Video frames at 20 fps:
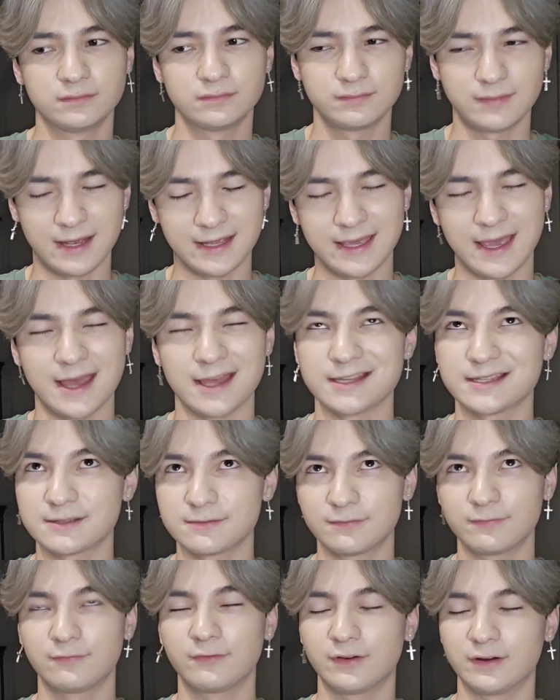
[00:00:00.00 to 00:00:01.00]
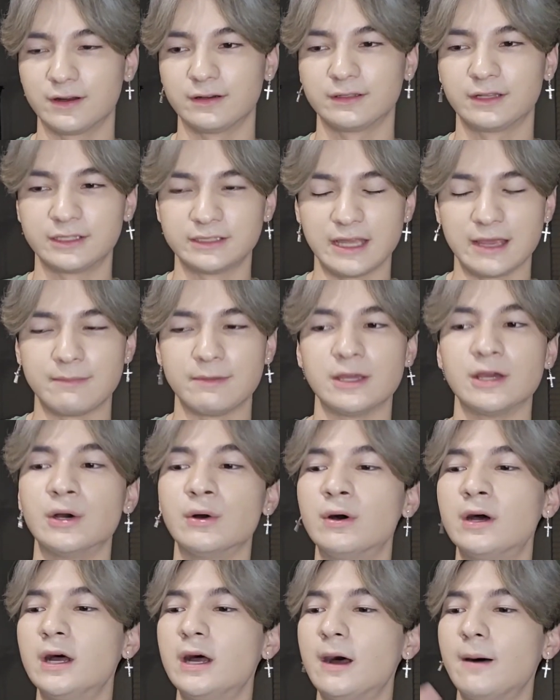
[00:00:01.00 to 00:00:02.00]
I guess, for the
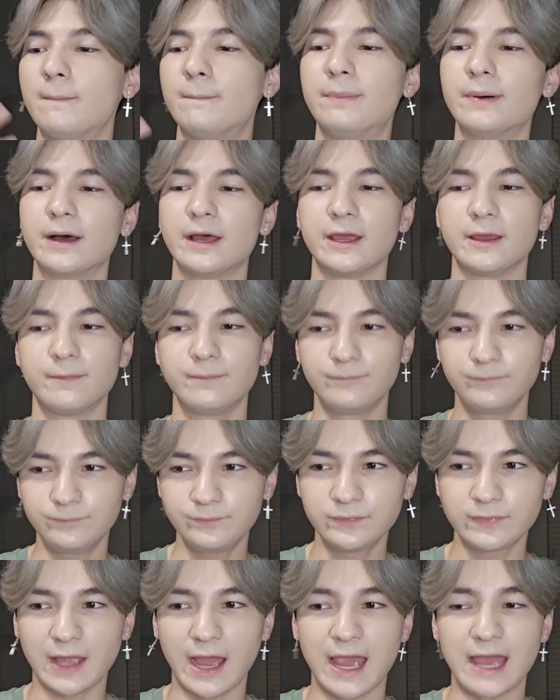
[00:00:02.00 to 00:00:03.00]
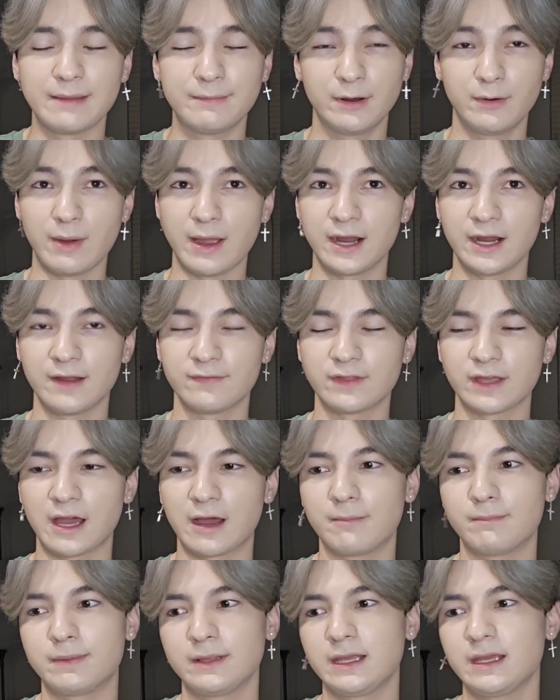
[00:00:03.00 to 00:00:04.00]
debut. But I am aware of the
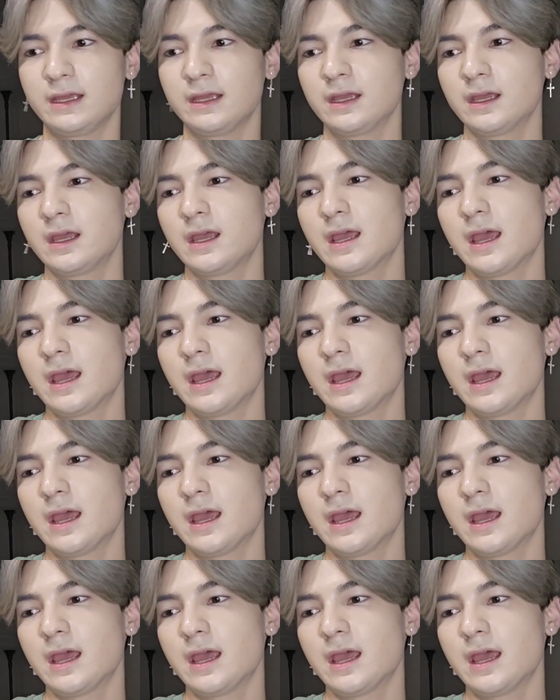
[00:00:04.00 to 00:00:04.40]
company,